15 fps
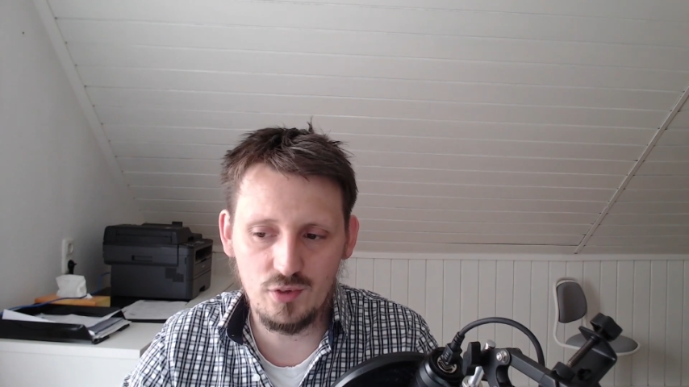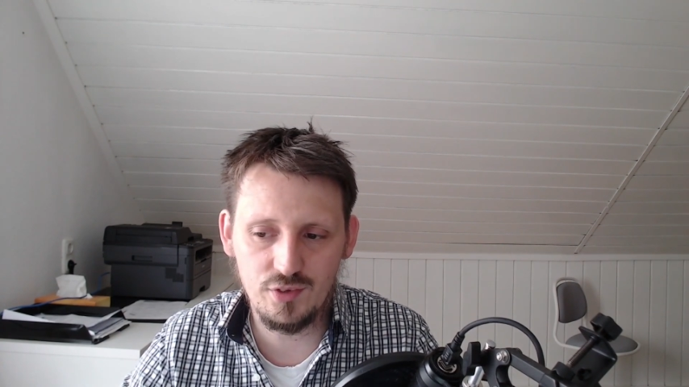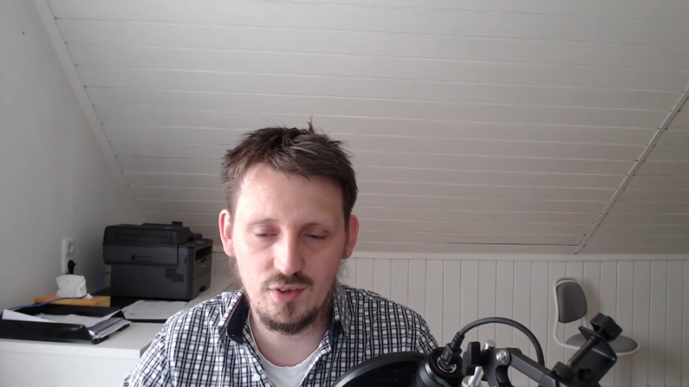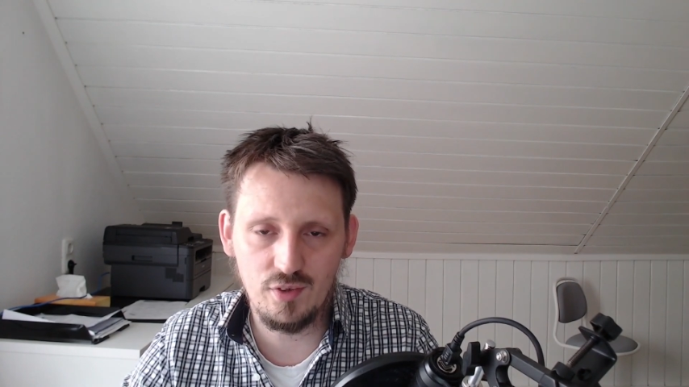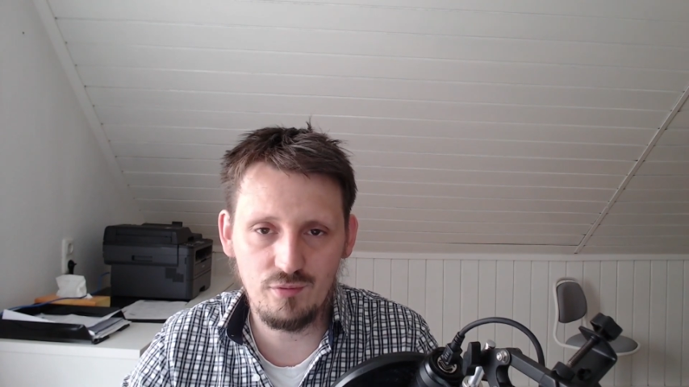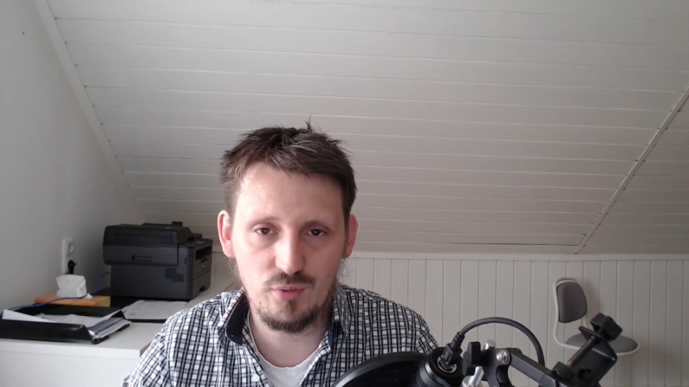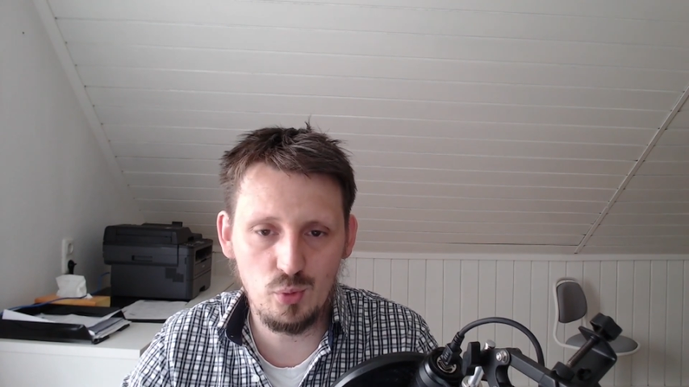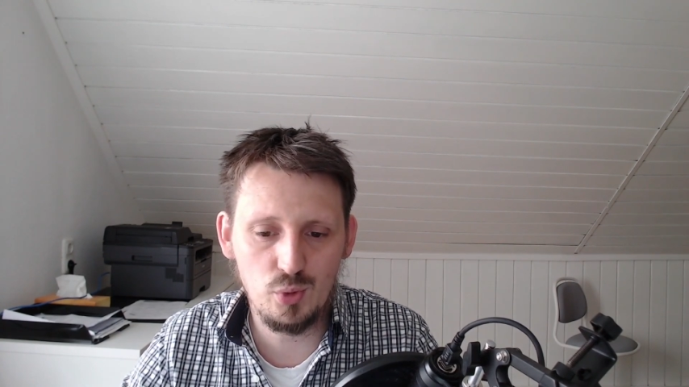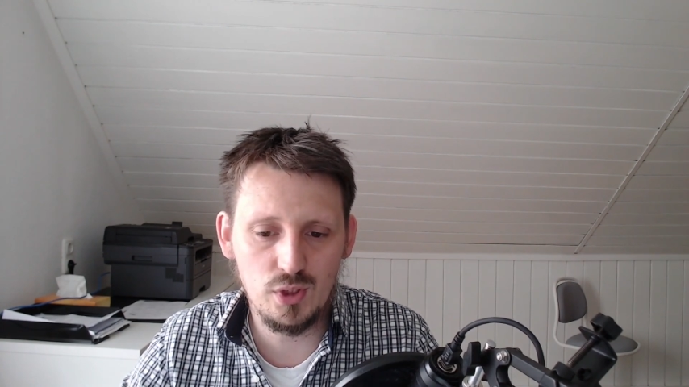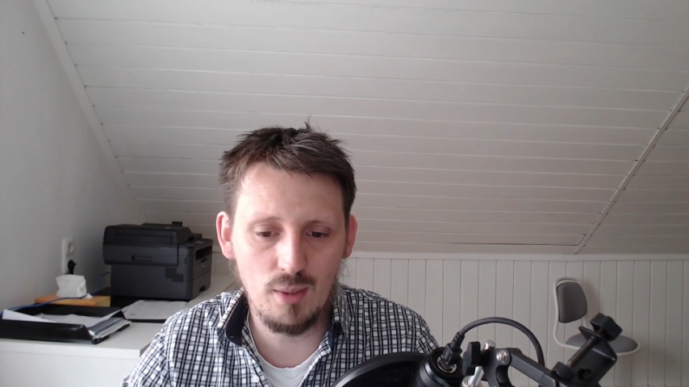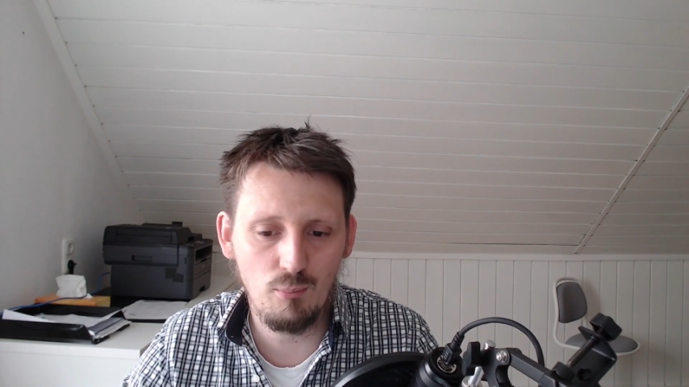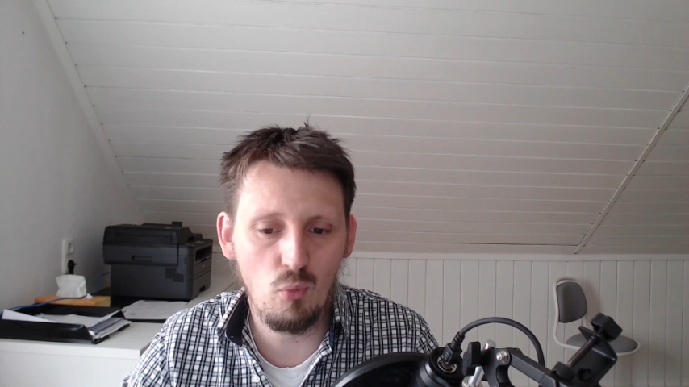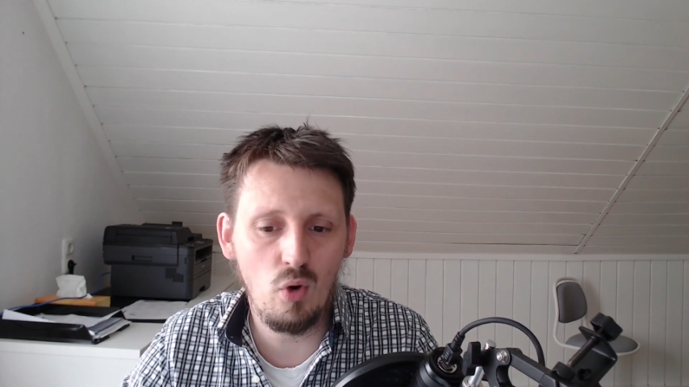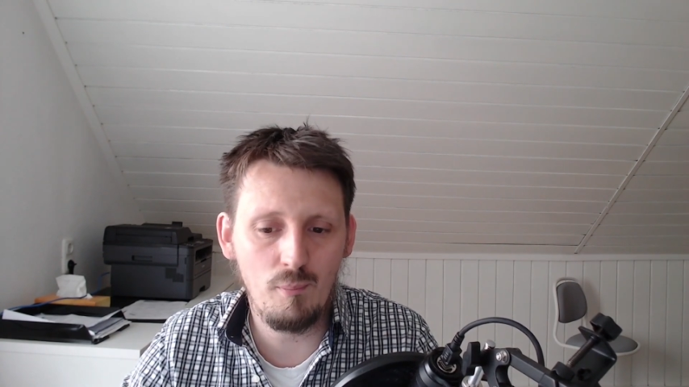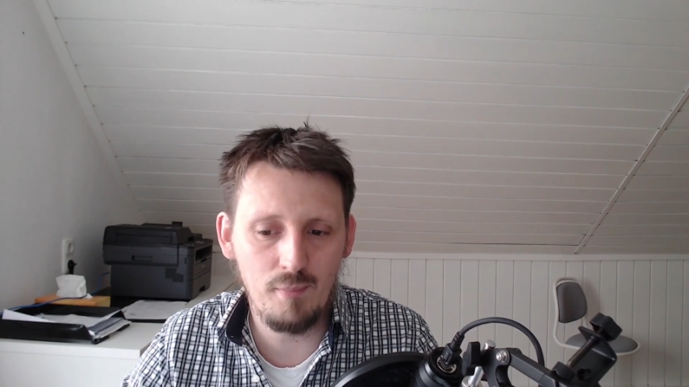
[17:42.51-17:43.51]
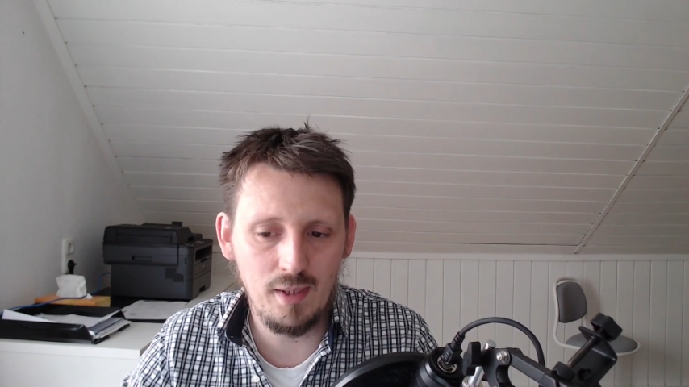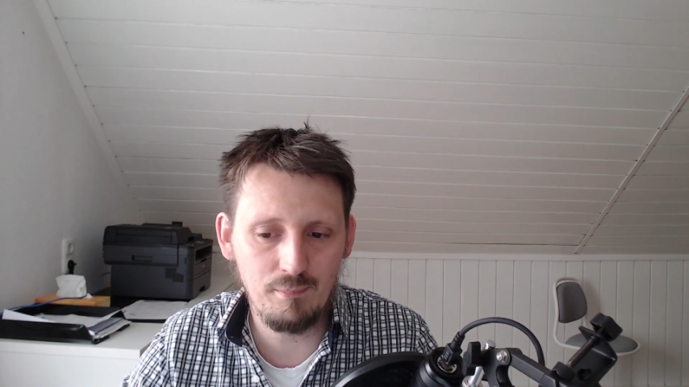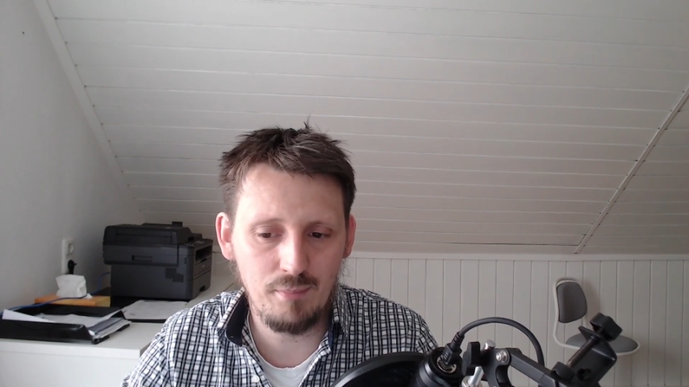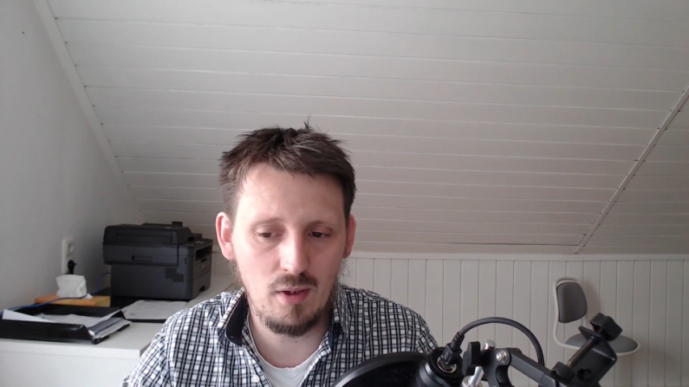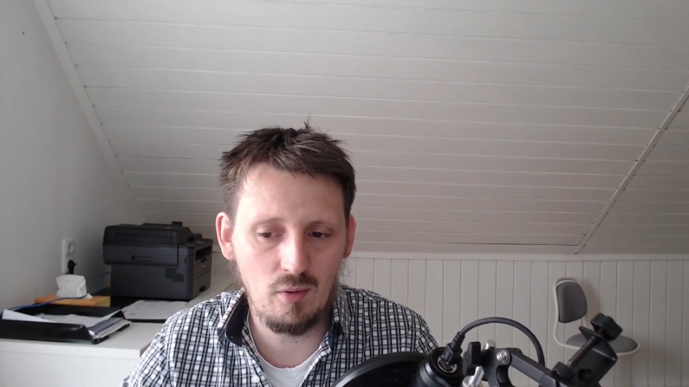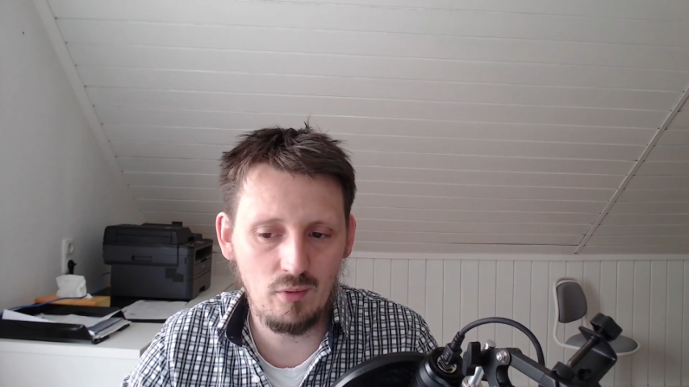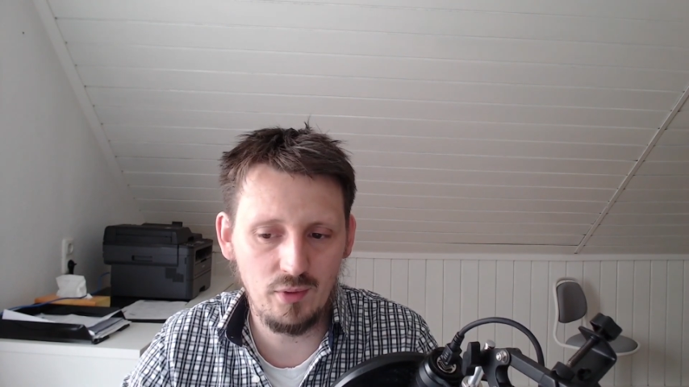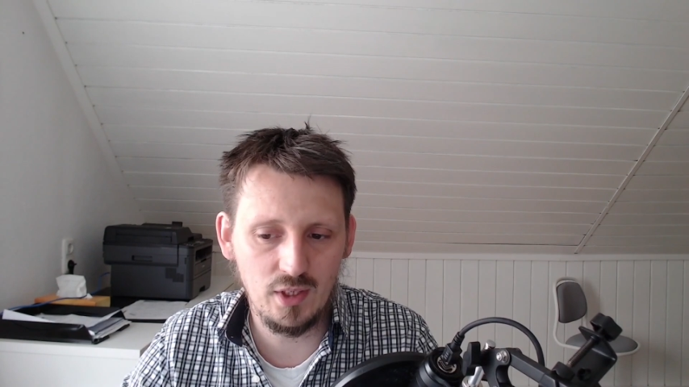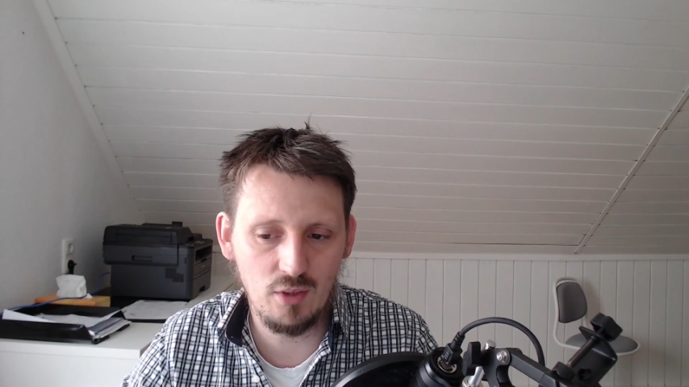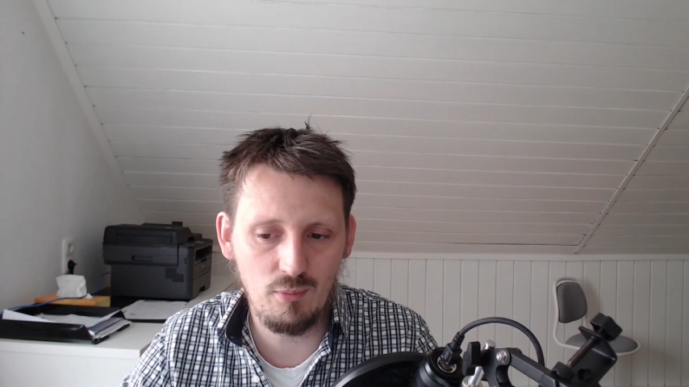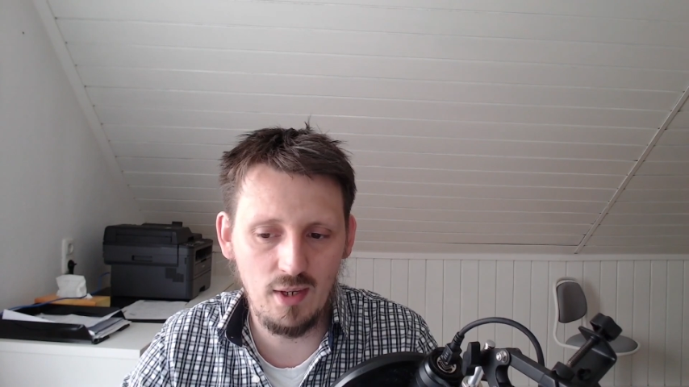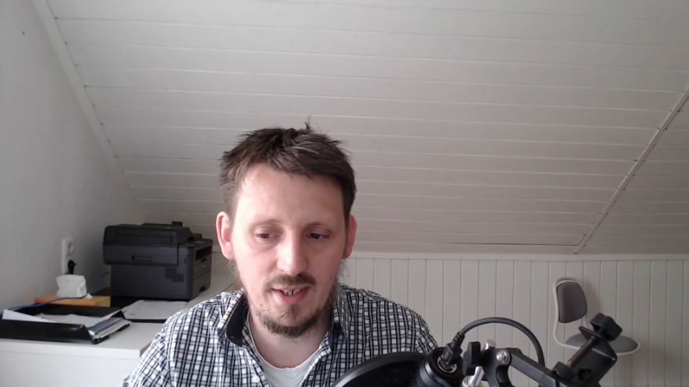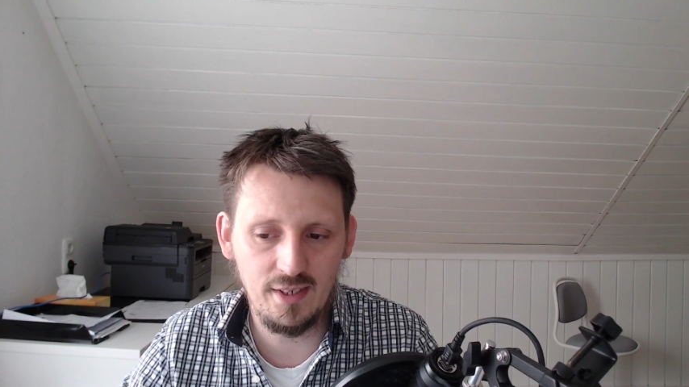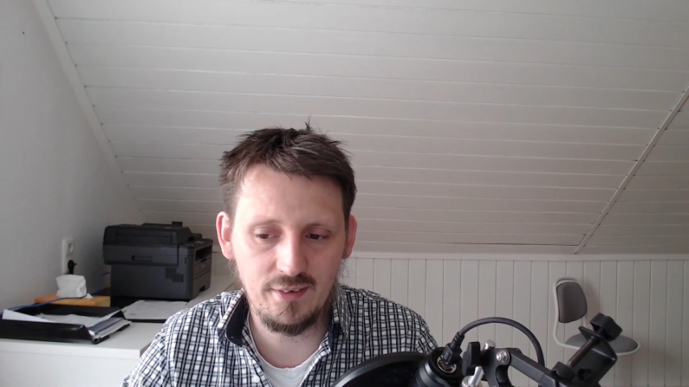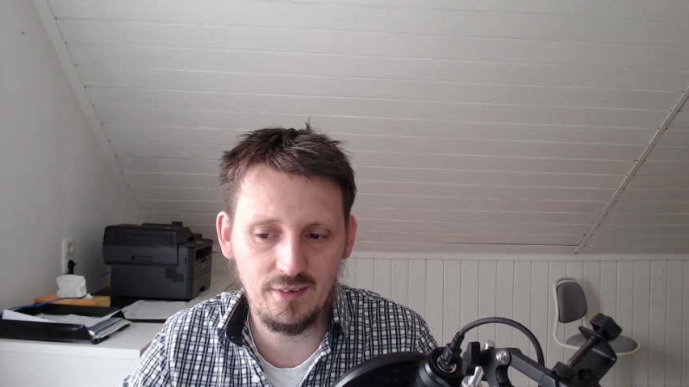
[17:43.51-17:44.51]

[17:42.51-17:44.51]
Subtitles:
in the future more manpower required